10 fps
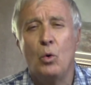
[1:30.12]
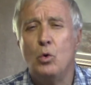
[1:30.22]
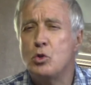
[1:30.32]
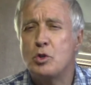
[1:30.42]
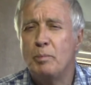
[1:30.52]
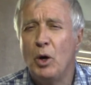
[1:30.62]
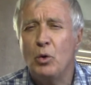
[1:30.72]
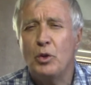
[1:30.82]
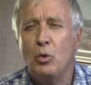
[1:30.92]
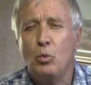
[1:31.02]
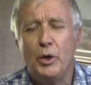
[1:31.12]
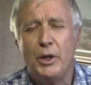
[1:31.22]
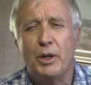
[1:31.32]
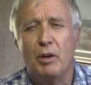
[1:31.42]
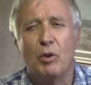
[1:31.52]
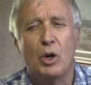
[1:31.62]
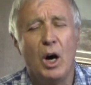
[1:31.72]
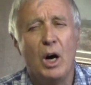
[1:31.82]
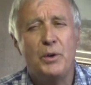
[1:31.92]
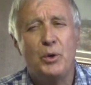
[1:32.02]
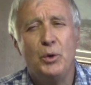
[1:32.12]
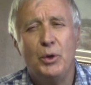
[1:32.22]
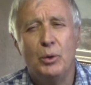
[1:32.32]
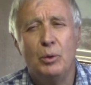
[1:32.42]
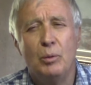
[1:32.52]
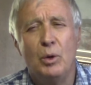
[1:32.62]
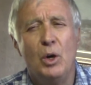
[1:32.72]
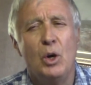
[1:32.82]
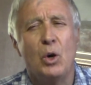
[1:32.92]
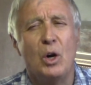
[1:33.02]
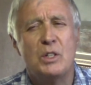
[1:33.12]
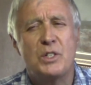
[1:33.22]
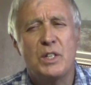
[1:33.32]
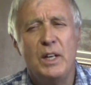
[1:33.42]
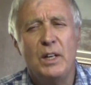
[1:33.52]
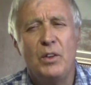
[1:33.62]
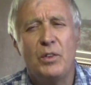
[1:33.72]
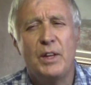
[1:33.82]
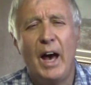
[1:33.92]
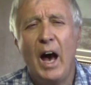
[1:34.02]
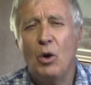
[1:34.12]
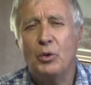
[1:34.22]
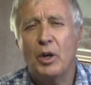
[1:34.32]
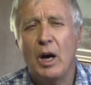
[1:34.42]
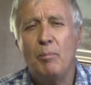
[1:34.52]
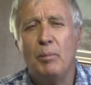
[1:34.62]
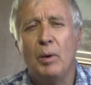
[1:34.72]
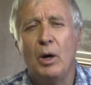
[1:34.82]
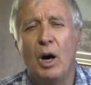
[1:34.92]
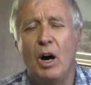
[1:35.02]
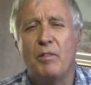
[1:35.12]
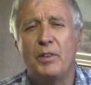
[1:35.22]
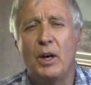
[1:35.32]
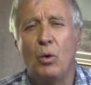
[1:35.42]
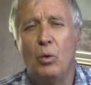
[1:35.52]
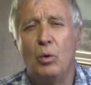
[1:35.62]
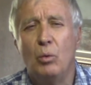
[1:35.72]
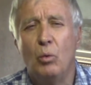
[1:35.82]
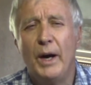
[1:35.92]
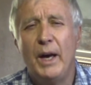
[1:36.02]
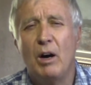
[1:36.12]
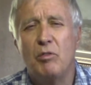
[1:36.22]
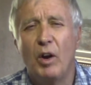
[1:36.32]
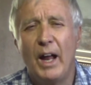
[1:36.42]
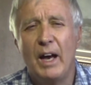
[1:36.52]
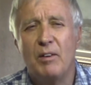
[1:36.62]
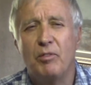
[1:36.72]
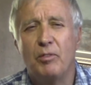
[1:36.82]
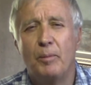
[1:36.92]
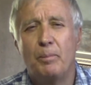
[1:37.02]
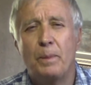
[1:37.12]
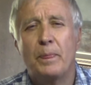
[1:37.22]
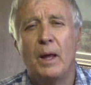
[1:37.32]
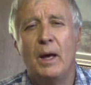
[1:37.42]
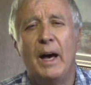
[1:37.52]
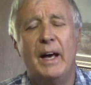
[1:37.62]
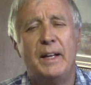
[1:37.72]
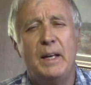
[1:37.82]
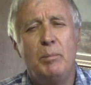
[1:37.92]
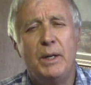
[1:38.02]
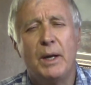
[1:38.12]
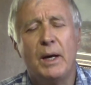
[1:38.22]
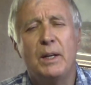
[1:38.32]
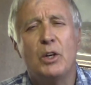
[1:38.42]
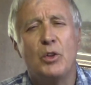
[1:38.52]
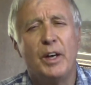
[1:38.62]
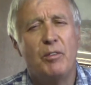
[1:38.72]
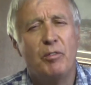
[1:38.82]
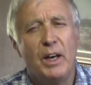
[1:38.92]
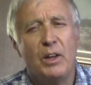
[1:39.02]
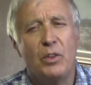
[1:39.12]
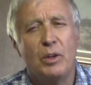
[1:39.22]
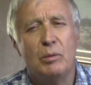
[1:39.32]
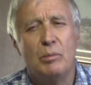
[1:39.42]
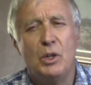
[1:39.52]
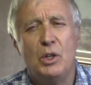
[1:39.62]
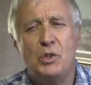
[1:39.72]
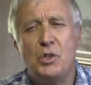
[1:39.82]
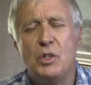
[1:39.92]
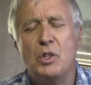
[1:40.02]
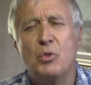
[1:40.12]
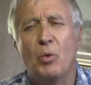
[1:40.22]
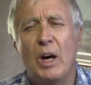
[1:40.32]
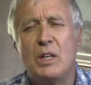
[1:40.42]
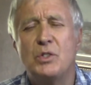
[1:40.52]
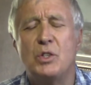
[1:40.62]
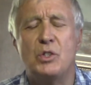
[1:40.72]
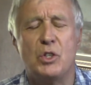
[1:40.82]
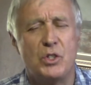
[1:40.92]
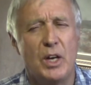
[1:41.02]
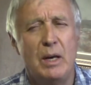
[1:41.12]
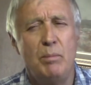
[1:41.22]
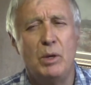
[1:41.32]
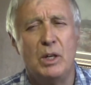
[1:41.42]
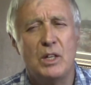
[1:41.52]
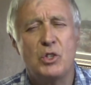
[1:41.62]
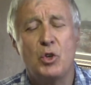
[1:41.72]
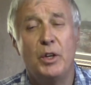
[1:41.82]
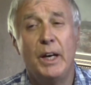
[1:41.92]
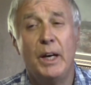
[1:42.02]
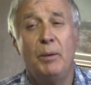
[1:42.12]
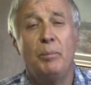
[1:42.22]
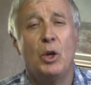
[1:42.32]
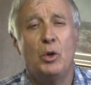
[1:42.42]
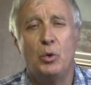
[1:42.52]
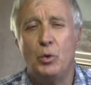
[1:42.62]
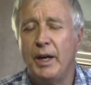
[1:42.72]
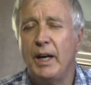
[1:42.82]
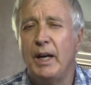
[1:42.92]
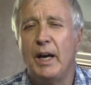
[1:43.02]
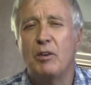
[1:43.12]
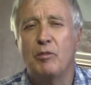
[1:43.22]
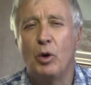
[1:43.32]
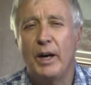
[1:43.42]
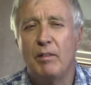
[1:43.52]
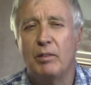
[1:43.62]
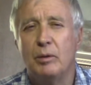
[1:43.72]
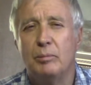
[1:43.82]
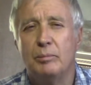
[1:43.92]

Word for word: who spoke the word of God to you. Consider the outcome of their way of life and imitate their faith. Jesus Christ is the same yesterday, today, and forever.